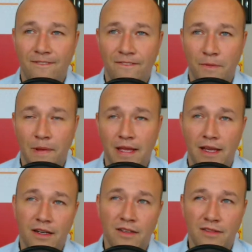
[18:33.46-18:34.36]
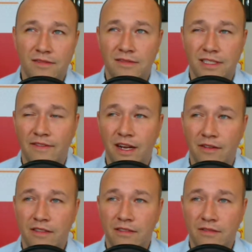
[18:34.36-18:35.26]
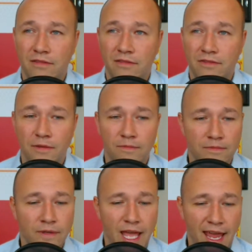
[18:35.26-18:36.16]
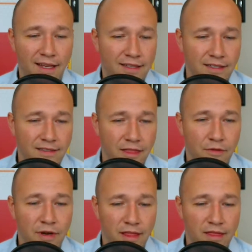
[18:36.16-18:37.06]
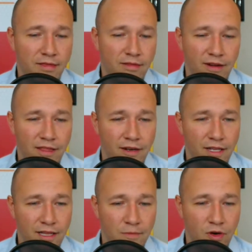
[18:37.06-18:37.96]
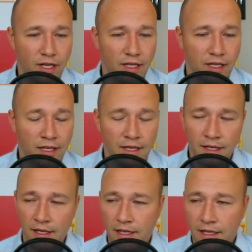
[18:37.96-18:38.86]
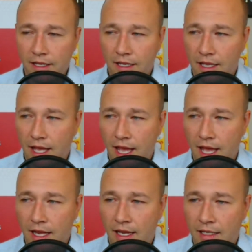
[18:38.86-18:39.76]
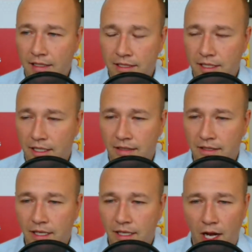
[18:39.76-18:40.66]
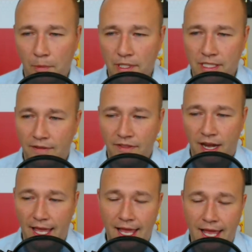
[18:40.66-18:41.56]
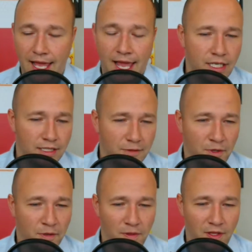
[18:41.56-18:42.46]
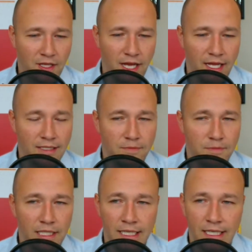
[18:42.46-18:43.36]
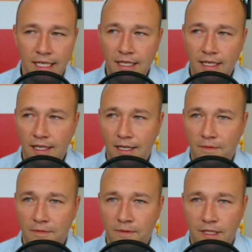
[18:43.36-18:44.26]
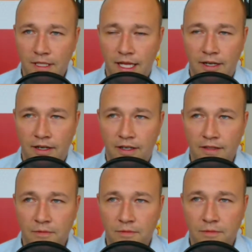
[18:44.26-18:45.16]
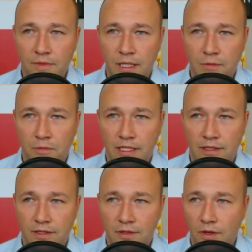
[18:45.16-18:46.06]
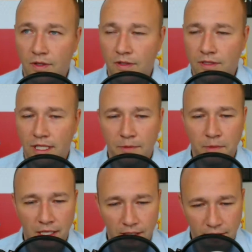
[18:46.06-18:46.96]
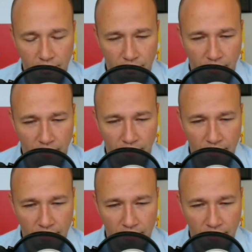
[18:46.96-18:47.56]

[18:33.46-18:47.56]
From 7 hours, from 8 till 3:30 in the morning, and just to get caught up on stuff that I can't do now because I'm working with clients. But the lender, bless their soul, said to me, "Gord,